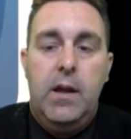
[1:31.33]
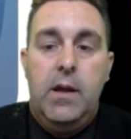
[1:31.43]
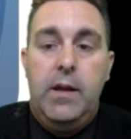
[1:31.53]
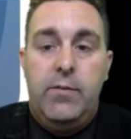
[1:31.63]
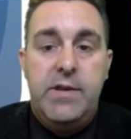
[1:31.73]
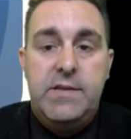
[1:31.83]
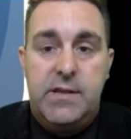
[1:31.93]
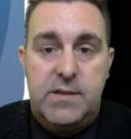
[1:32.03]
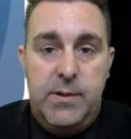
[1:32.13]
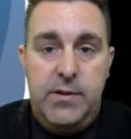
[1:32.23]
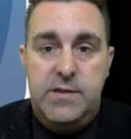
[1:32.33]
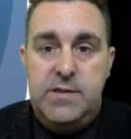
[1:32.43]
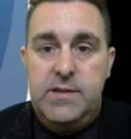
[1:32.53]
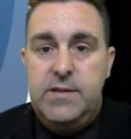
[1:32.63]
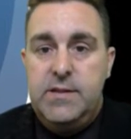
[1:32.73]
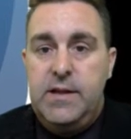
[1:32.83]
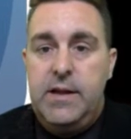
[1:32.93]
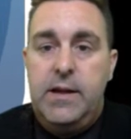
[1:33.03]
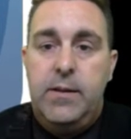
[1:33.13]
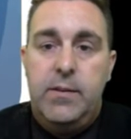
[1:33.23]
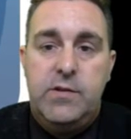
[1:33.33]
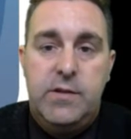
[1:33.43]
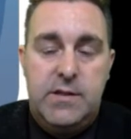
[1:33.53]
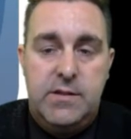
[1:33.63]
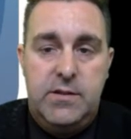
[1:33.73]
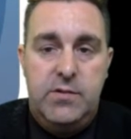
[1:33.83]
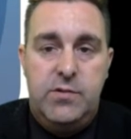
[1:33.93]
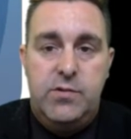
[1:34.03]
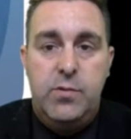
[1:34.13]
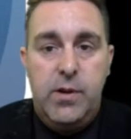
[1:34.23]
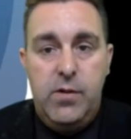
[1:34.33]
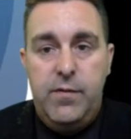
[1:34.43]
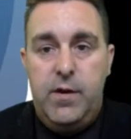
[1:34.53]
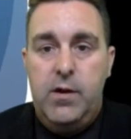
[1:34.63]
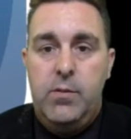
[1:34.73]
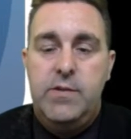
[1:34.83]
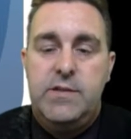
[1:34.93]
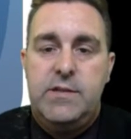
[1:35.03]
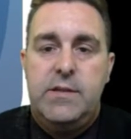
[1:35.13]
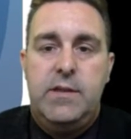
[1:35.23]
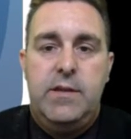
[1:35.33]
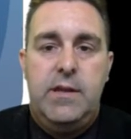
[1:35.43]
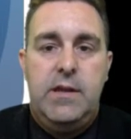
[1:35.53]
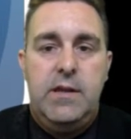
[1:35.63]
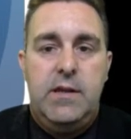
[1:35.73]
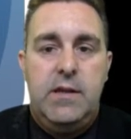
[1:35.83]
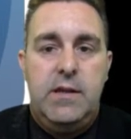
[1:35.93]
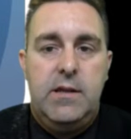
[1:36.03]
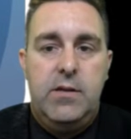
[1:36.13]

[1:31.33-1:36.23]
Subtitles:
Now, recent experiences, in 2012 I was the